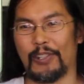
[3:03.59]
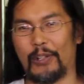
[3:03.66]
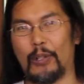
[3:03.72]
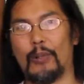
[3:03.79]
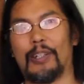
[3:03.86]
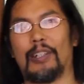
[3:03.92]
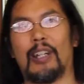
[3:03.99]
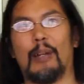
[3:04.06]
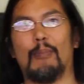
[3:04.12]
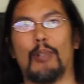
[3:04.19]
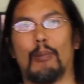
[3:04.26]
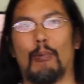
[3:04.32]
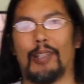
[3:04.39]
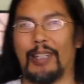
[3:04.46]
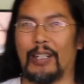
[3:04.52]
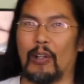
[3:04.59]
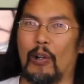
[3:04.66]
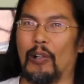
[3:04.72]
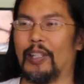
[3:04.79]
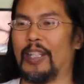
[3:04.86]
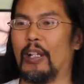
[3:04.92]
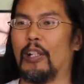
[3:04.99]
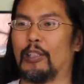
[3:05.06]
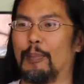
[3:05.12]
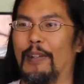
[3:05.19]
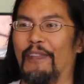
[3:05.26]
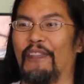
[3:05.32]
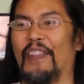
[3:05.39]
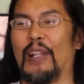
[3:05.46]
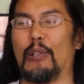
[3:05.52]
are going to come with what they call the
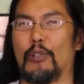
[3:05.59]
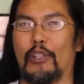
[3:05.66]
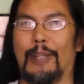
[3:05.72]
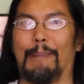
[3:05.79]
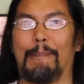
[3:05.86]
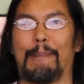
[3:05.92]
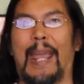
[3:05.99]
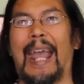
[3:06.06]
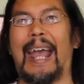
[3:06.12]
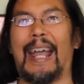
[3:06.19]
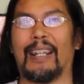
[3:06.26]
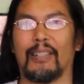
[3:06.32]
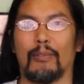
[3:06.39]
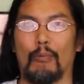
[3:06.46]
Ultimate Fellowship Pack,